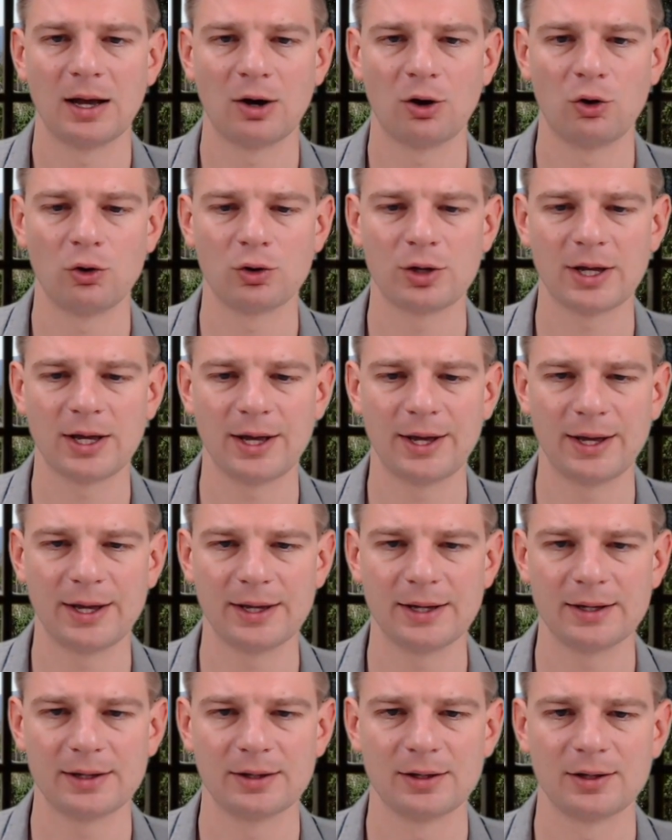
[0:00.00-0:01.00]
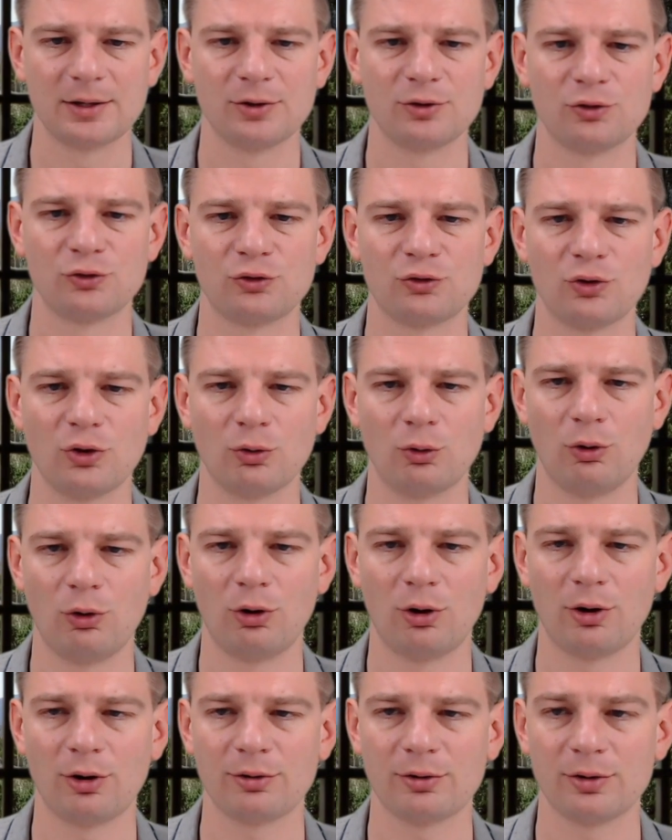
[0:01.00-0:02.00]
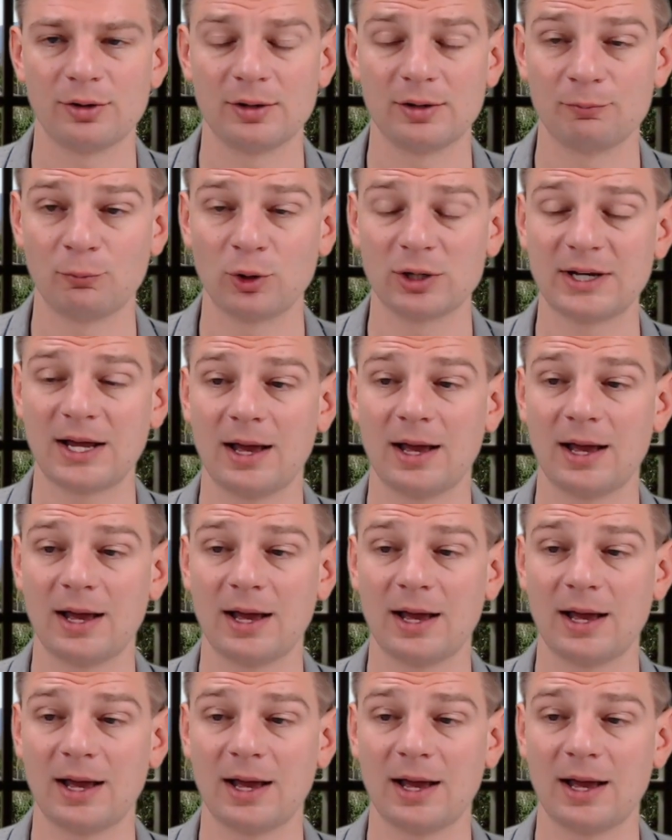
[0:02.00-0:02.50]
Okay, so what